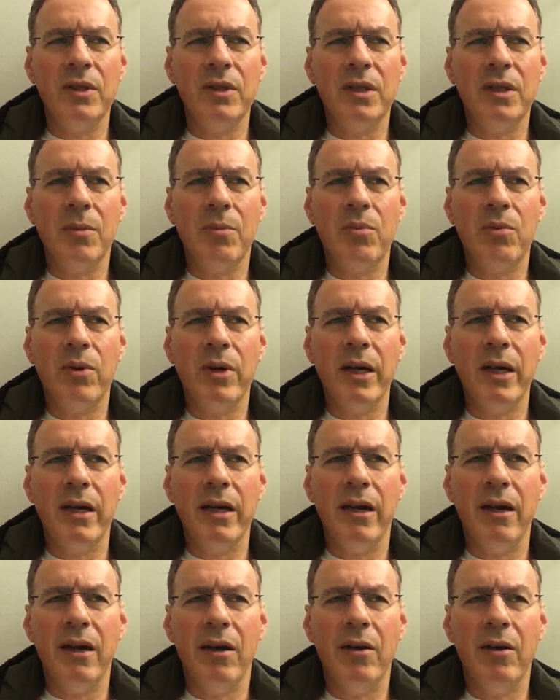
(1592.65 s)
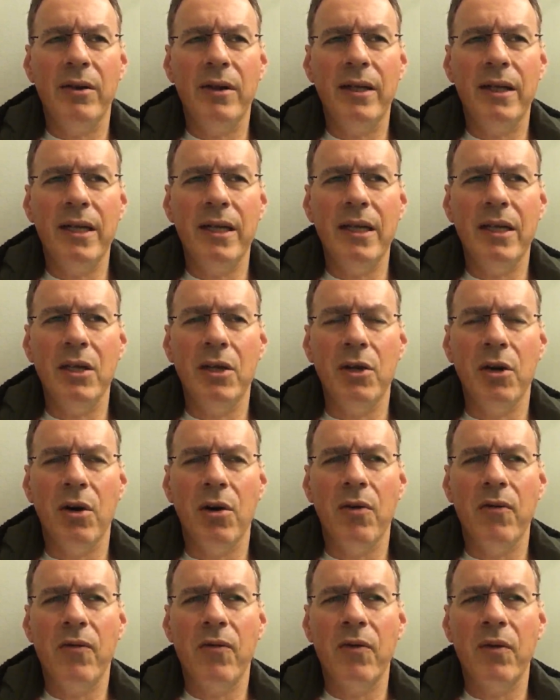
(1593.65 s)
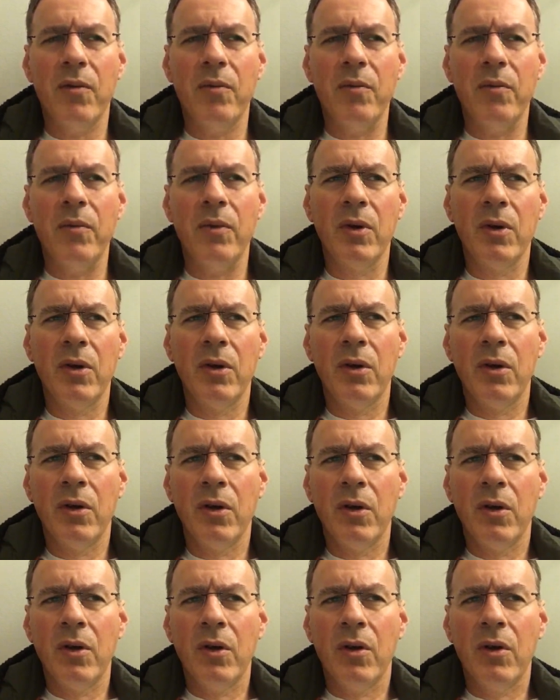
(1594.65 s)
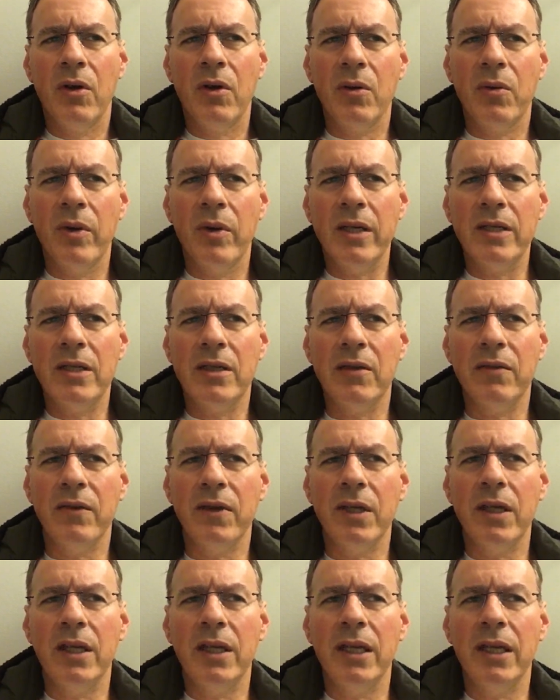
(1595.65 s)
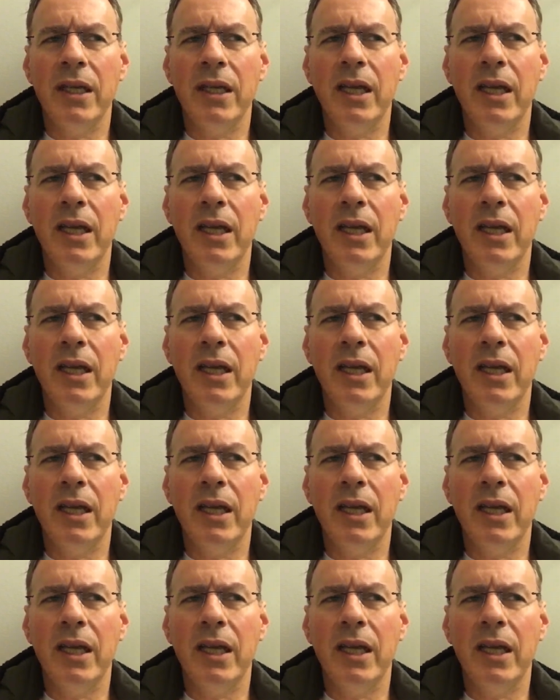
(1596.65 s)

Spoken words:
separate out the ego from the rest of it,